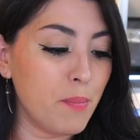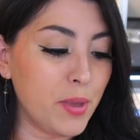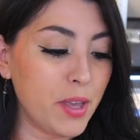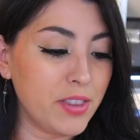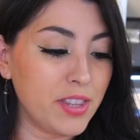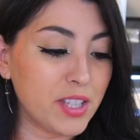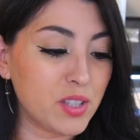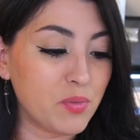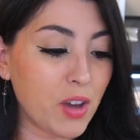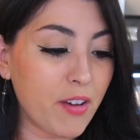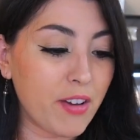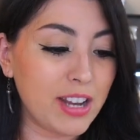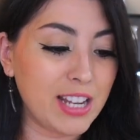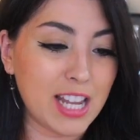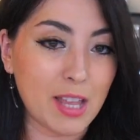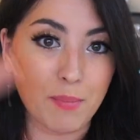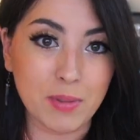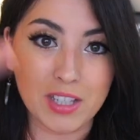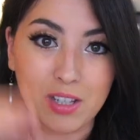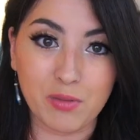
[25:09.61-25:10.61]
but there's very
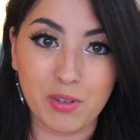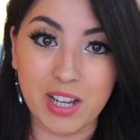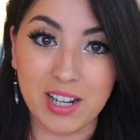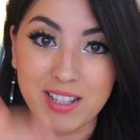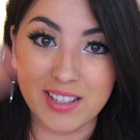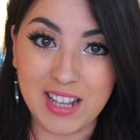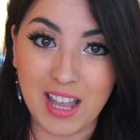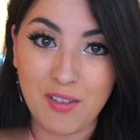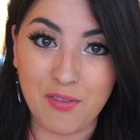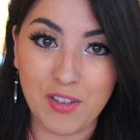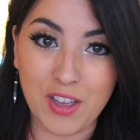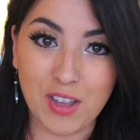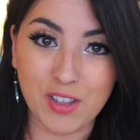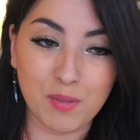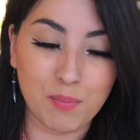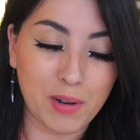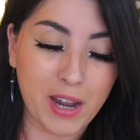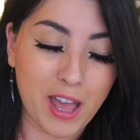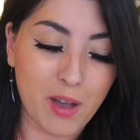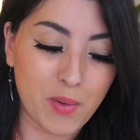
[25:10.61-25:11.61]
limited real estate for you
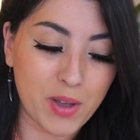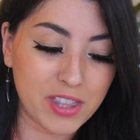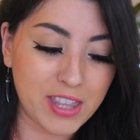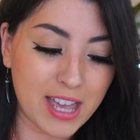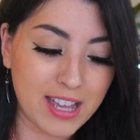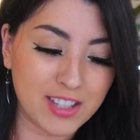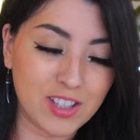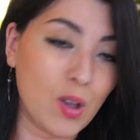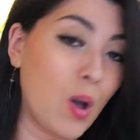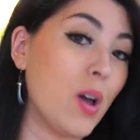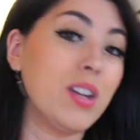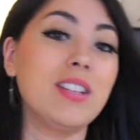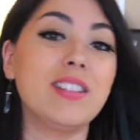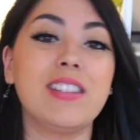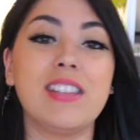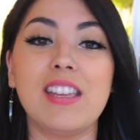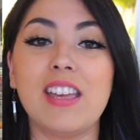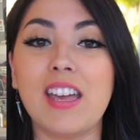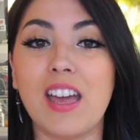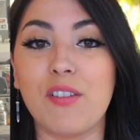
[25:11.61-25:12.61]
to play with there. So
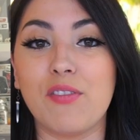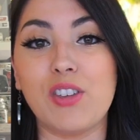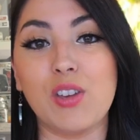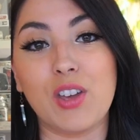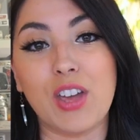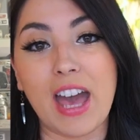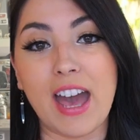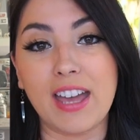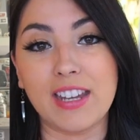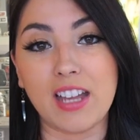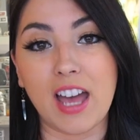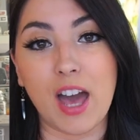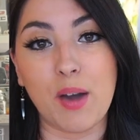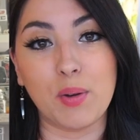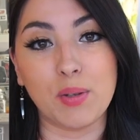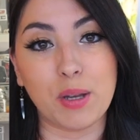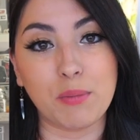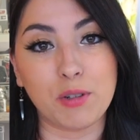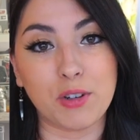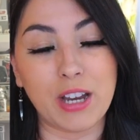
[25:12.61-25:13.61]
honestly, if you can, I
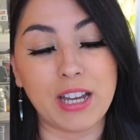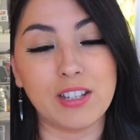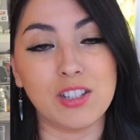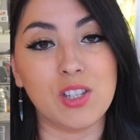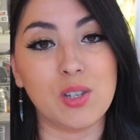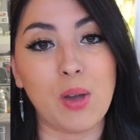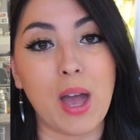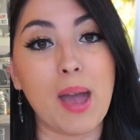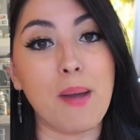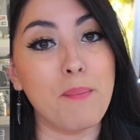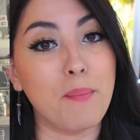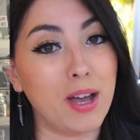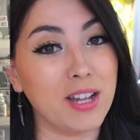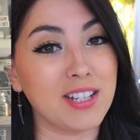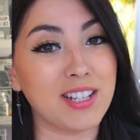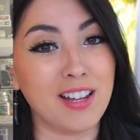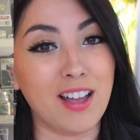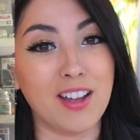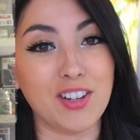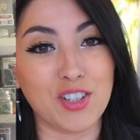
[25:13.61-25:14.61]
would upgrade to a
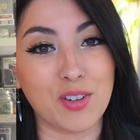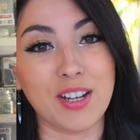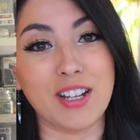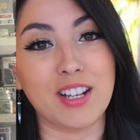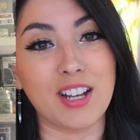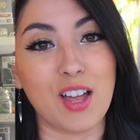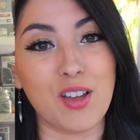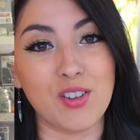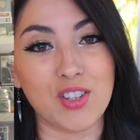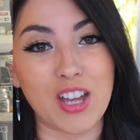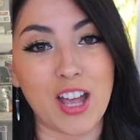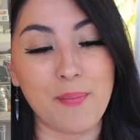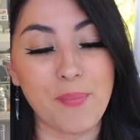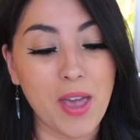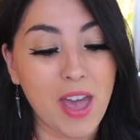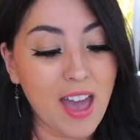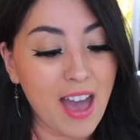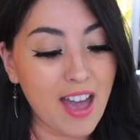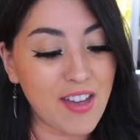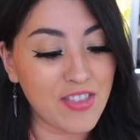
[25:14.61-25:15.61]
much larger enclosure.
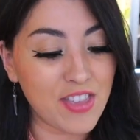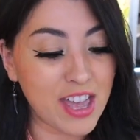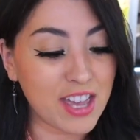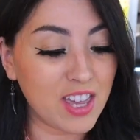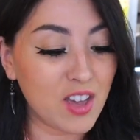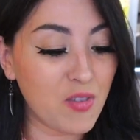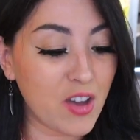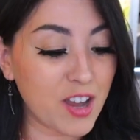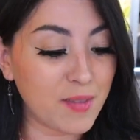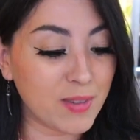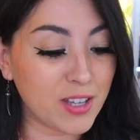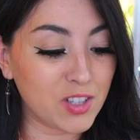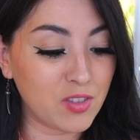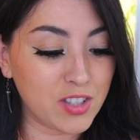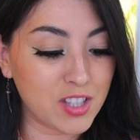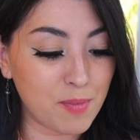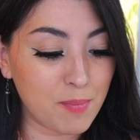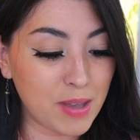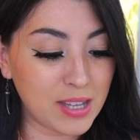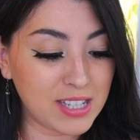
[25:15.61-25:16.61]
And thank you very much
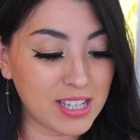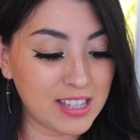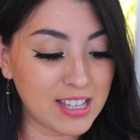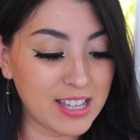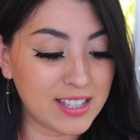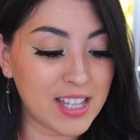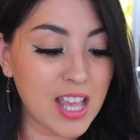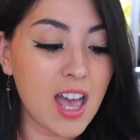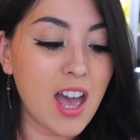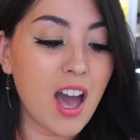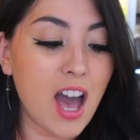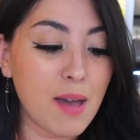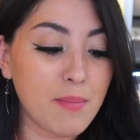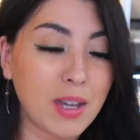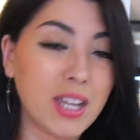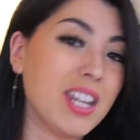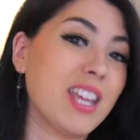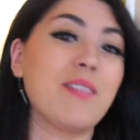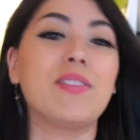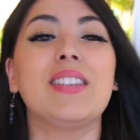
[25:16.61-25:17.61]
for submitting this.
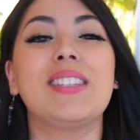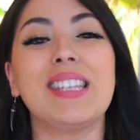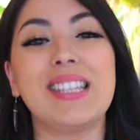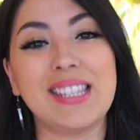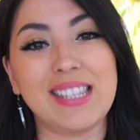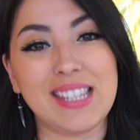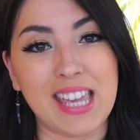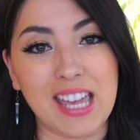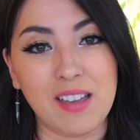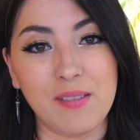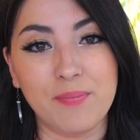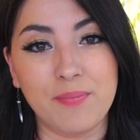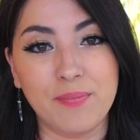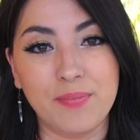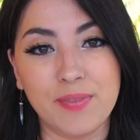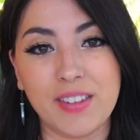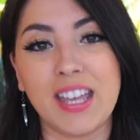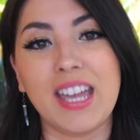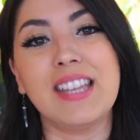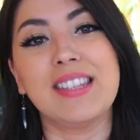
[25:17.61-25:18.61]
I'm going to give this a C.
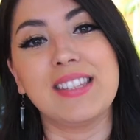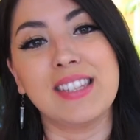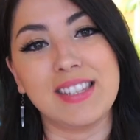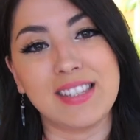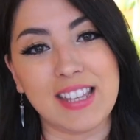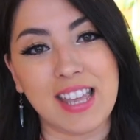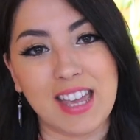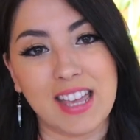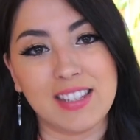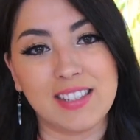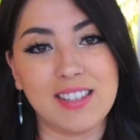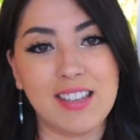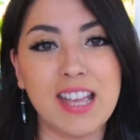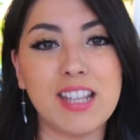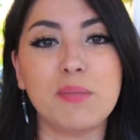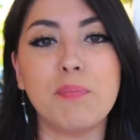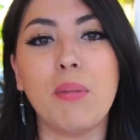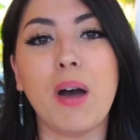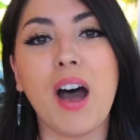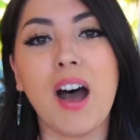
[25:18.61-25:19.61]
It's a C.
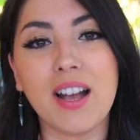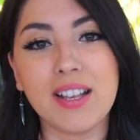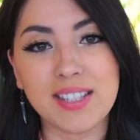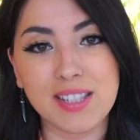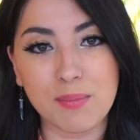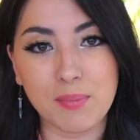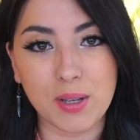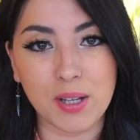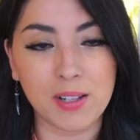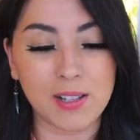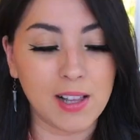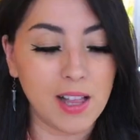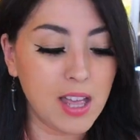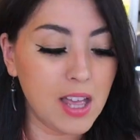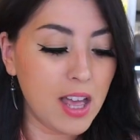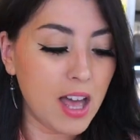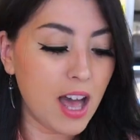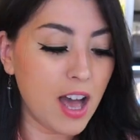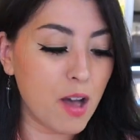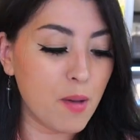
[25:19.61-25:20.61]
It's passable,
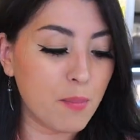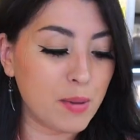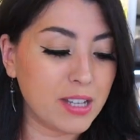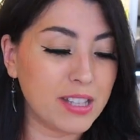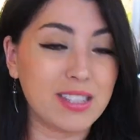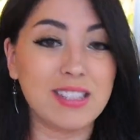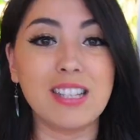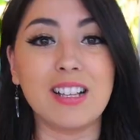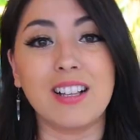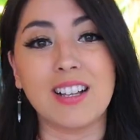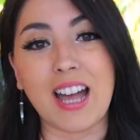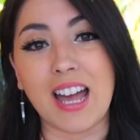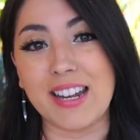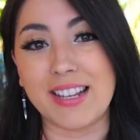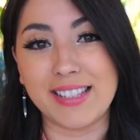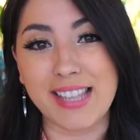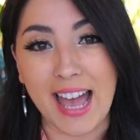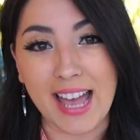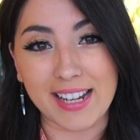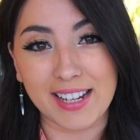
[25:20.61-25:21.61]
but it's still a kind
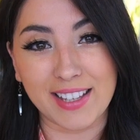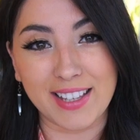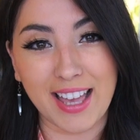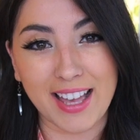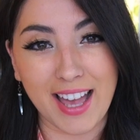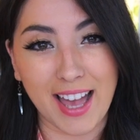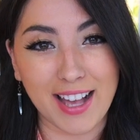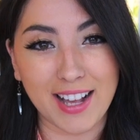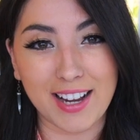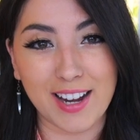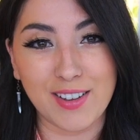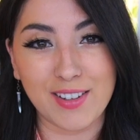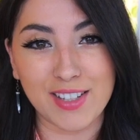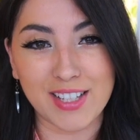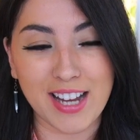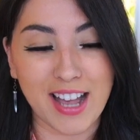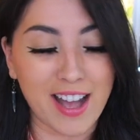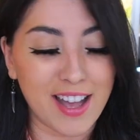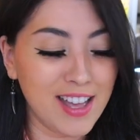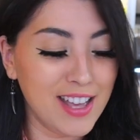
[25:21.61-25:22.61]
of sad looking
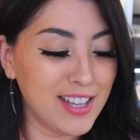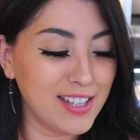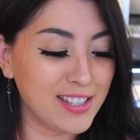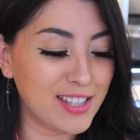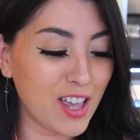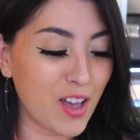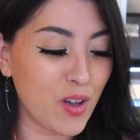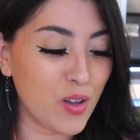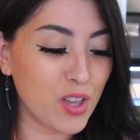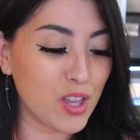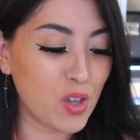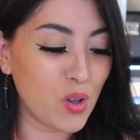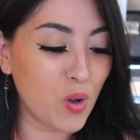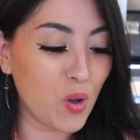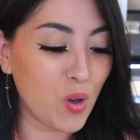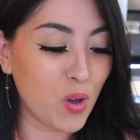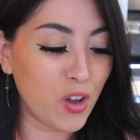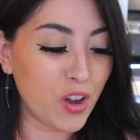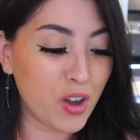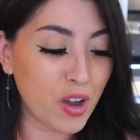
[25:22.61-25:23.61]
enclosure. So
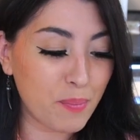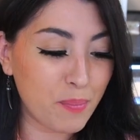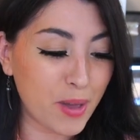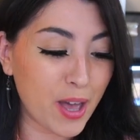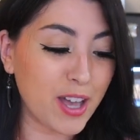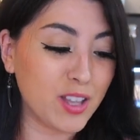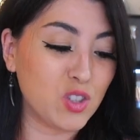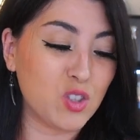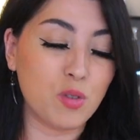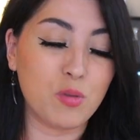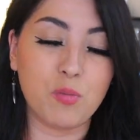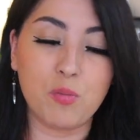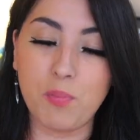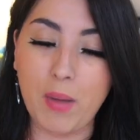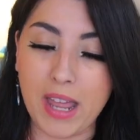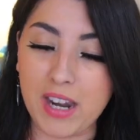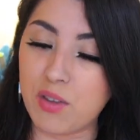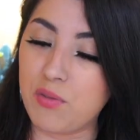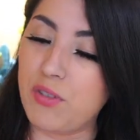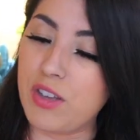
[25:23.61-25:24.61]
your birds would
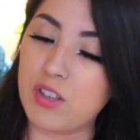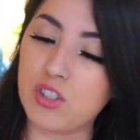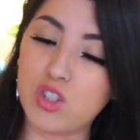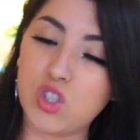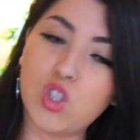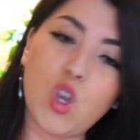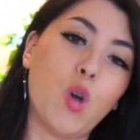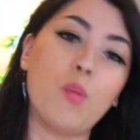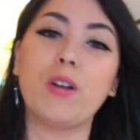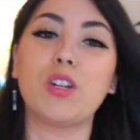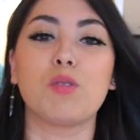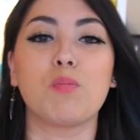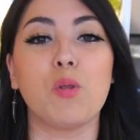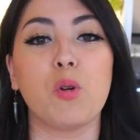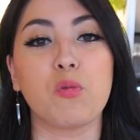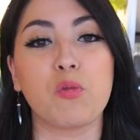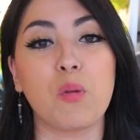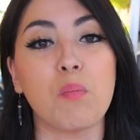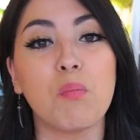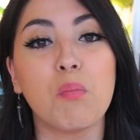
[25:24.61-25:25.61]
benefit so much
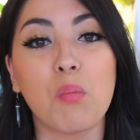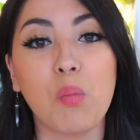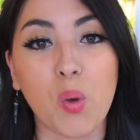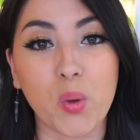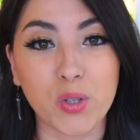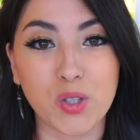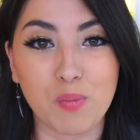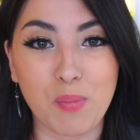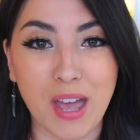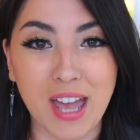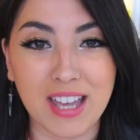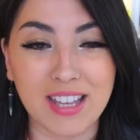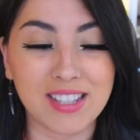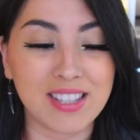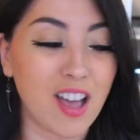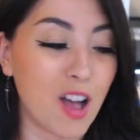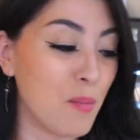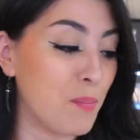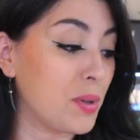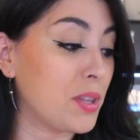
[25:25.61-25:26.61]
more from more
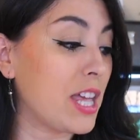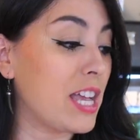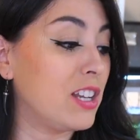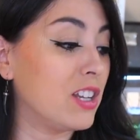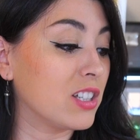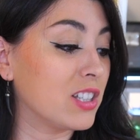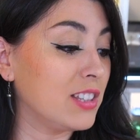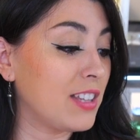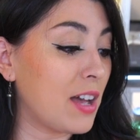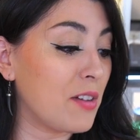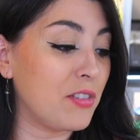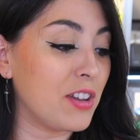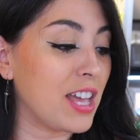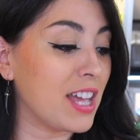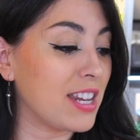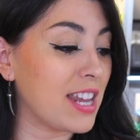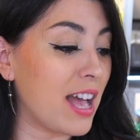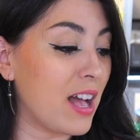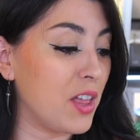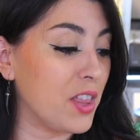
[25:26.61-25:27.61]
space, but they look
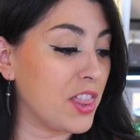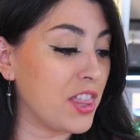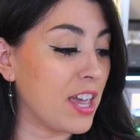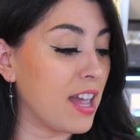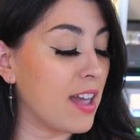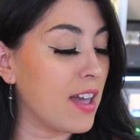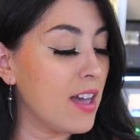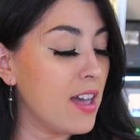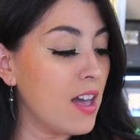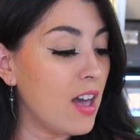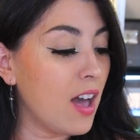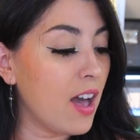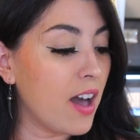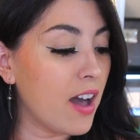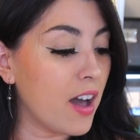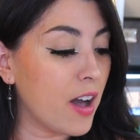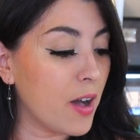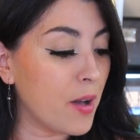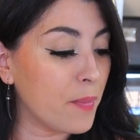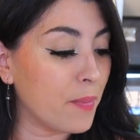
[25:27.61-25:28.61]
lovely and healthy.
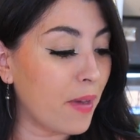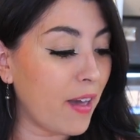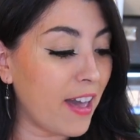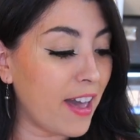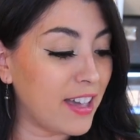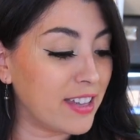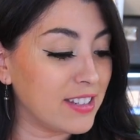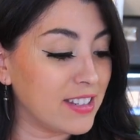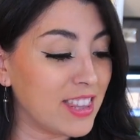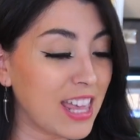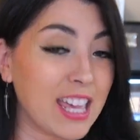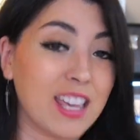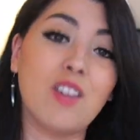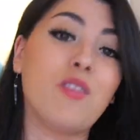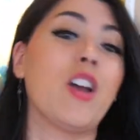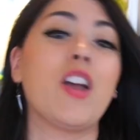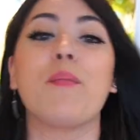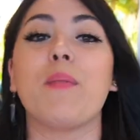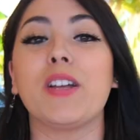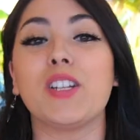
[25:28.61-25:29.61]
And thank
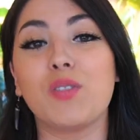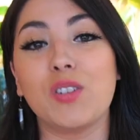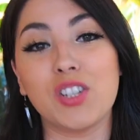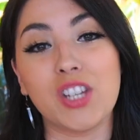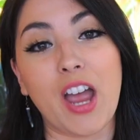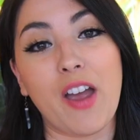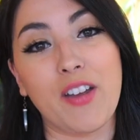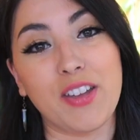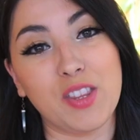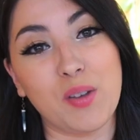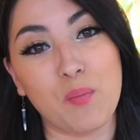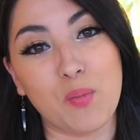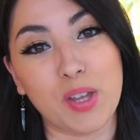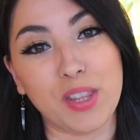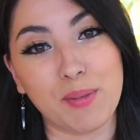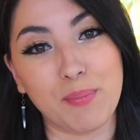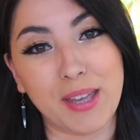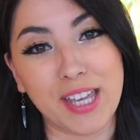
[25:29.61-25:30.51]
you very much for sharing them with